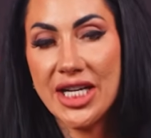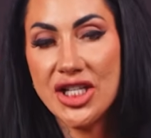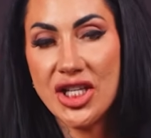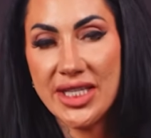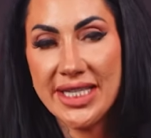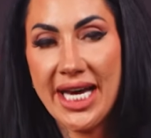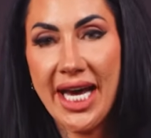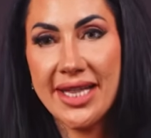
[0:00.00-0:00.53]
I
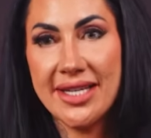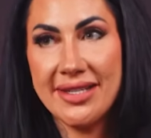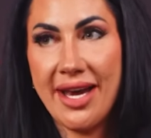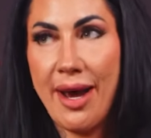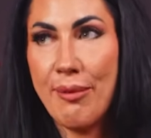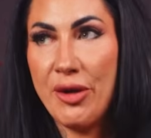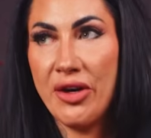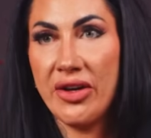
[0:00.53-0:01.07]
just had this
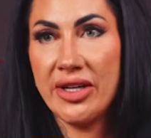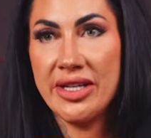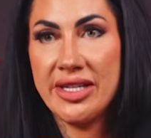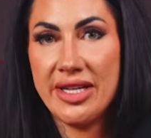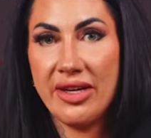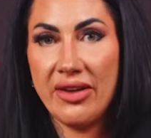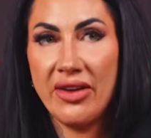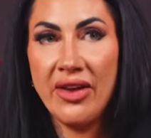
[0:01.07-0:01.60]
happen on a
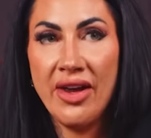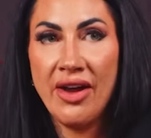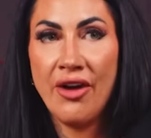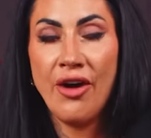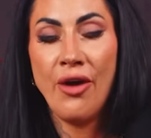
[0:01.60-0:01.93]
deal.